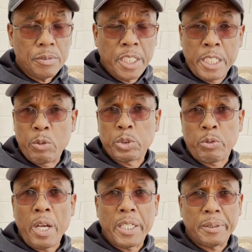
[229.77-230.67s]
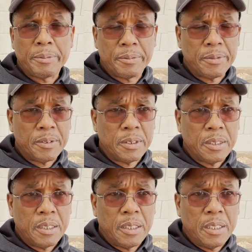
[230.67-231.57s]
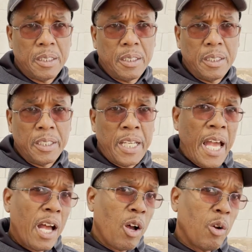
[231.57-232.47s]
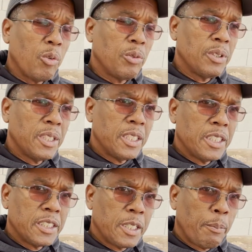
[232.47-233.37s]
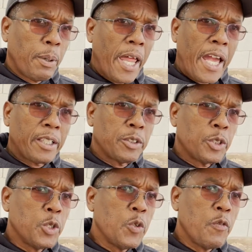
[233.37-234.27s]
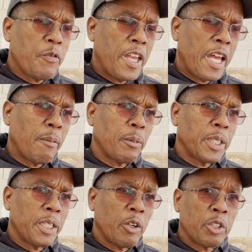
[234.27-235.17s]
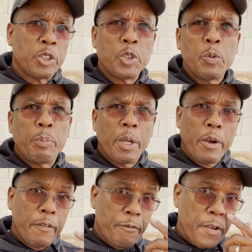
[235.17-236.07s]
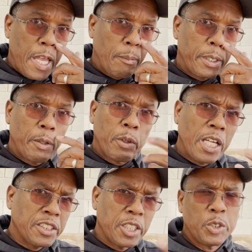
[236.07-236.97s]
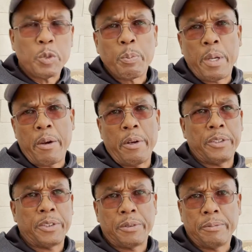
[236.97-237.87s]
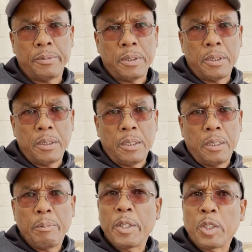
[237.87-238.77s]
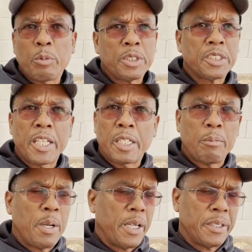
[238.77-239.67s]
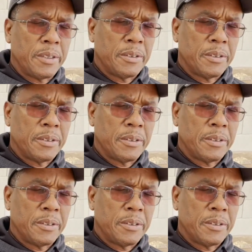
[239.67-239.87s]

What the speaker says: And he was right. Now, the black two-family or the two-parent family, and when I say two parents, make no mistake about it,